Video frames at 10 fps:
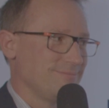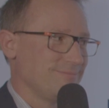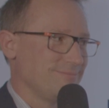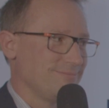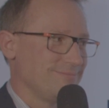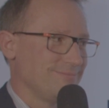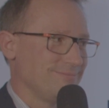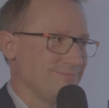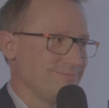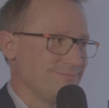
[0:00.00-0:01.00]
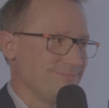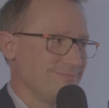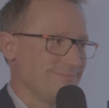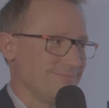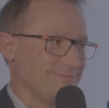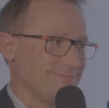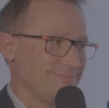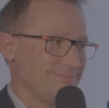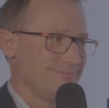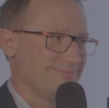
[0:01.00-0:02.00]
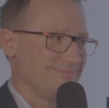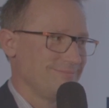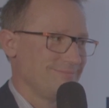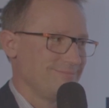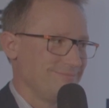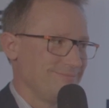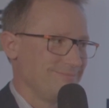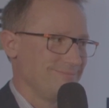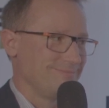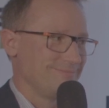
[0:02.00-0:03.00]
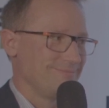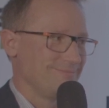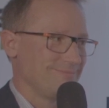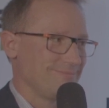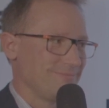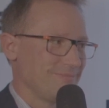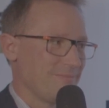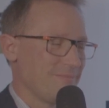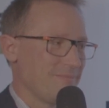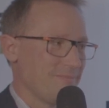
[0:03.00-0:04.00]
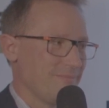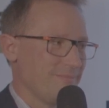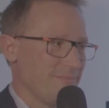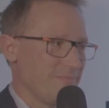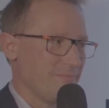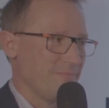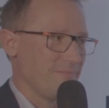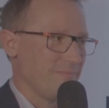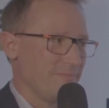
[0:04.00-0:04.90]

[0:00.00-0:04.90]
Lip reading: (silent)